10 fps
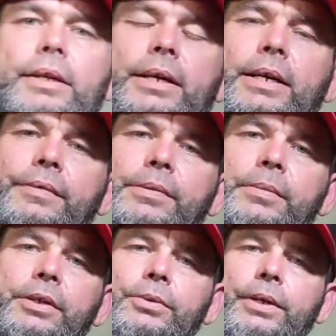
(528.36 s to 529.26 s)
guy from
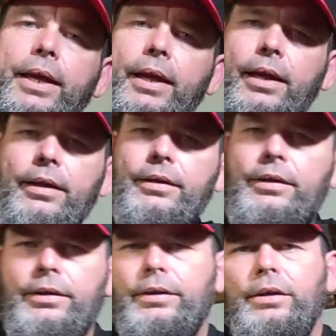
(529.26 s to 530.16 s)
the UK
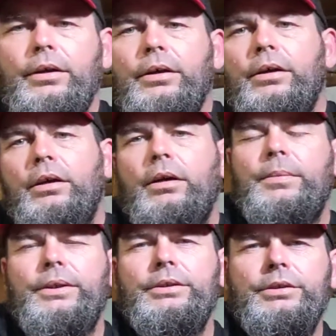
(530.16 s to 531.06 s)
on
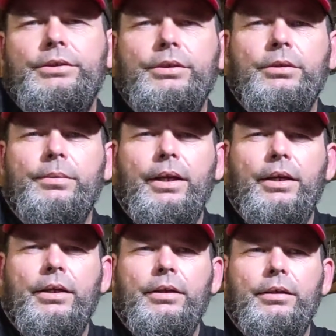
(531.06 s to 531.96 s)
YouTube,
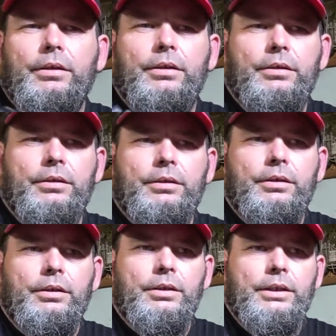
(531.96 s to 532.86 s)
and
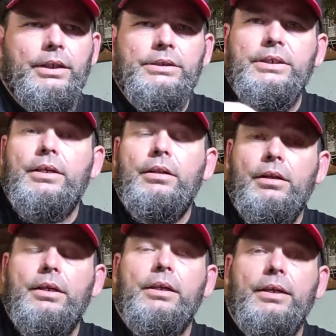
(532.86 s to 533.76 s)
he's got a
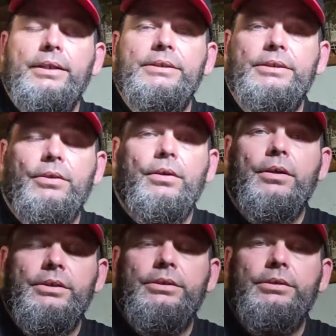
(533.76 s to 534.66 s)
lot of nice
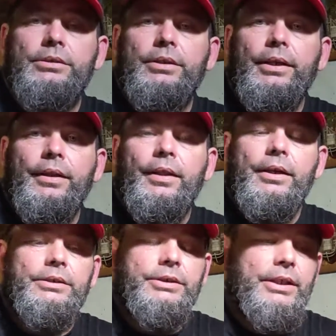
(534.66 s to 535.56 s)
cars and
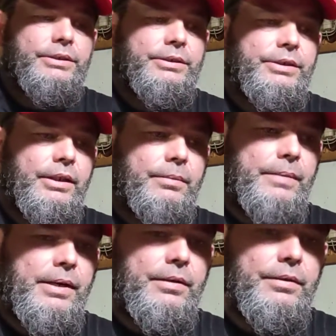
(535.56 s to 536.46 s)
things. You guys should check him
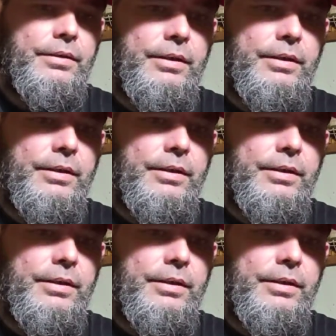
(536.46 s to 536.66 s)
out.